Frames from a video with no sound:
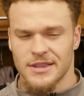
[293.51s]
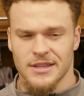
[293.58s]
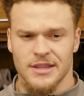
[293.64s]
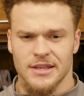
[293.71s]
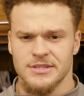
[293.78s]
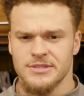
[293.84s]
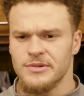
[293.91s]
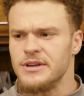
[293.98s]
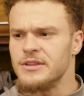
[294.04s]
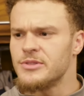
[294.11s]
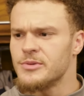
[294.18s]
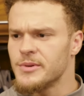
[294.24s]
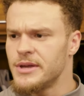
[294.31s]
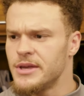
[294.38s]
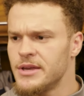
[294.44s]
I think they still hit
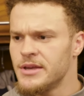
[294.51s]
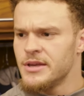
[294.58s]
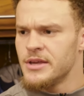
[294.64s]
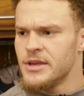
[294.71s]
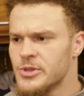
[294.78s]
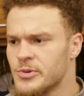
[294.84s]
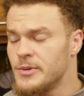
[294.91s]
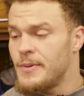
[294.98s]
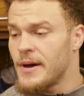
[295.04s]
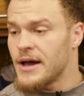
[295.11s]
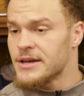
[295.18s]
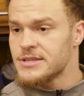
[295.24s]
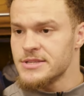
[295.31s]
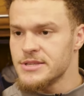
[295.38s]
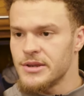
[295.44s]
three, three
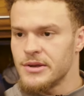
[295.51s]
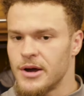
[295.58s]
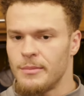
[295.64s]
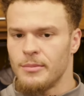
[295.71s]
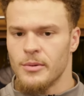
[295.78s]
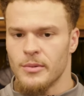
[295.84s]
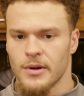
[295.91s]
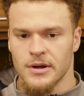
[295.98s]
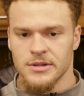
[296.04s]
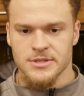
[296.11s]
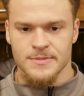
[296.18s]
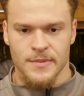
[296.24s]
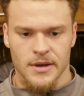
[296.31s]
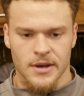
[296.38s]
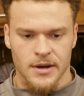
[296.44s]
passes and a couple
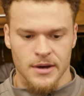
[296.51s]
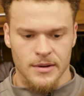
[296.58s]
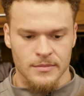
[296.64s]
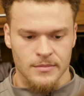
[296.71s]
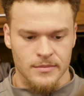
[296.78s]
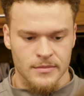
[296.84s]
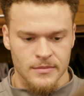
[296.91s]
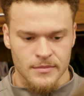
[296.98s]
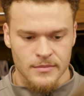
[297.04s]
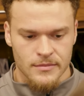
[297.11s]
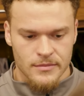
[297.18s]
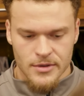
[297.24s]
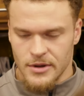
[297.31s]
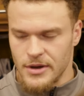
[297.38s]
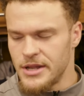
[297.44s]
runs, but, um,
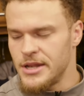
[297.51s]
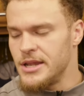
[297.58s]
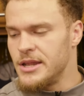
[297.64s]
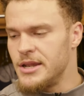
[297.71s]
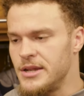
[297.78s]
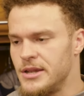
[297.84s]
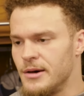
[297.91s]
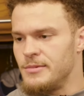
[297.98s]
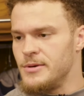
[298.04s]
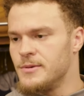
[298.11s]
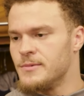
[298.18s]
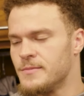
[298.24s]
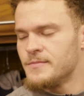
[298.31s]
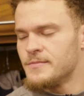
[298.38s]
you know, ended in a W.